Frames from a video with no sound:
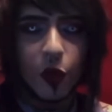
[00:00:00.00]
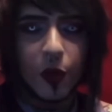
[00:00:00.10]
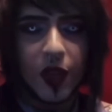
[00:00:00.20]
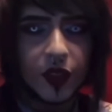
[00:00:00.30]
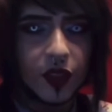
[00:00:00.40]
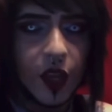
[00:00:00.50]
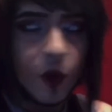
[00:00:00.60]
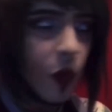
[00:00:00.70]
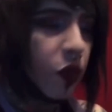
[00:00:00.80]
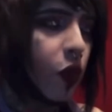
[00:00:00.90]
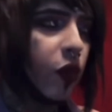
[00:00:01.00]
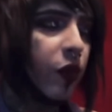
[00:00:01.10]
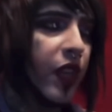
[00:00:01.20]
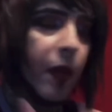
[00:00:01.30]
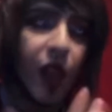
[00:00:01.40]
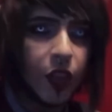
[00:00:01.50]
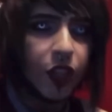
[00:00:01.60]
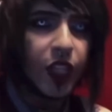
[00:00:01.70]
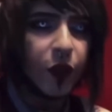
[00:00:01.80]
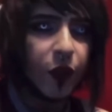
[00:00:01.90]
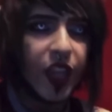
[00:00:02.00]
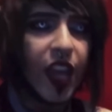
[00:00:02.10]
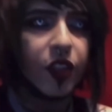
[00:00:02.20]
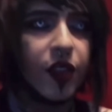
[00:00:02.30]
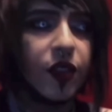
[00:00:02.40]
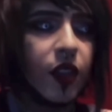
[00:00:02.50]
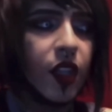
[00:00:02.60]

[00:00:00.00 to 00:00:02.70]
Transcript: includes lyrics like, bitches with their lies